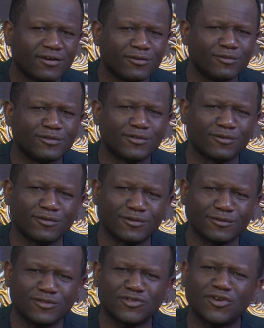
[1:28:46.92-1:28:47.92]
Who told
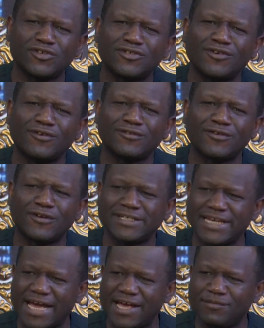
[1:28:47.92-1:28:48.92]
you? Church does not
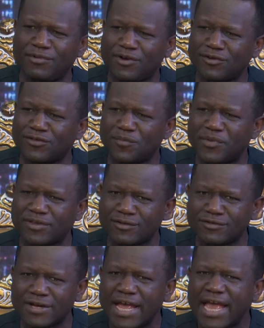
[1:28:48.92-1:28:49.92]
die because of
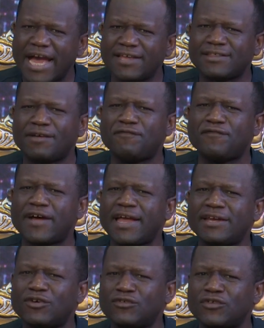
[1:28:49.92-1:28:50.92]
persecution. I said
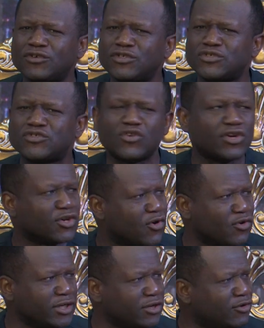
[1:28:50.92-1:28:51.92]
fire does not destroy
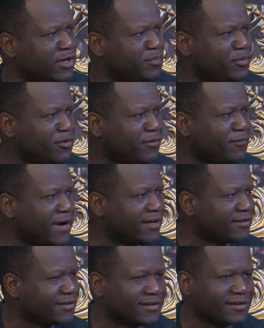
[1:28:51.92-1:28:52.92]
gold. It only
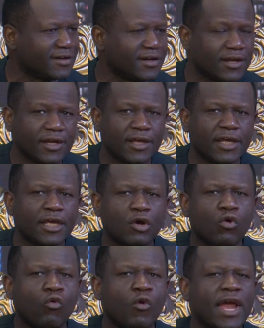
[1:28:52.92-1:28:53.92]
purifies it.
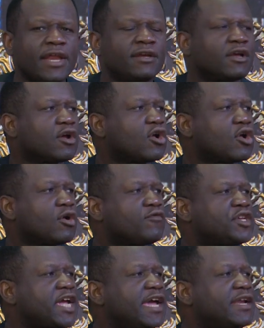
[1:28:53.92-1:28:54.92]
When
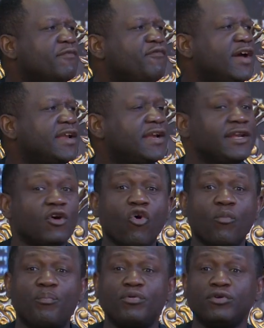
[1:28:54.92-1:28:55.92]
China finally
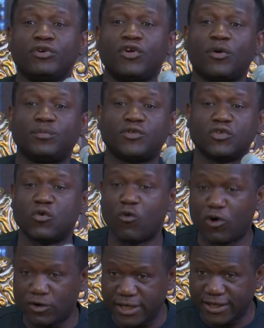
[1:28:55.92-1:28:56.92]
opened up to the
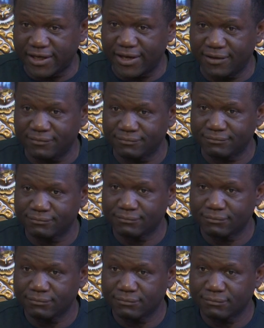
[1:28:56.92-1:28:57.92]
world again,
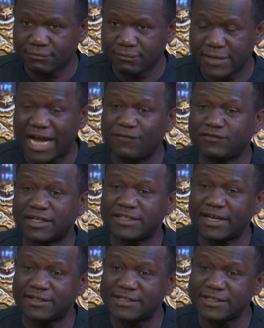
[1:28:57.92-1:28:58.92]
after
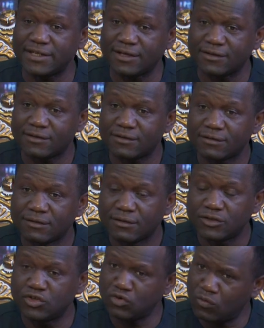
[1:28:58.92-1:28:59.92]
30 years,
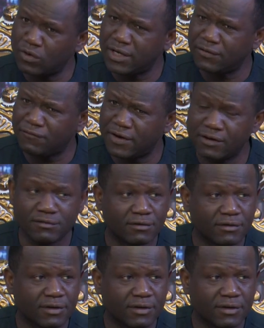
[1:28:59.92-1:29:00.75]
do you know what they found?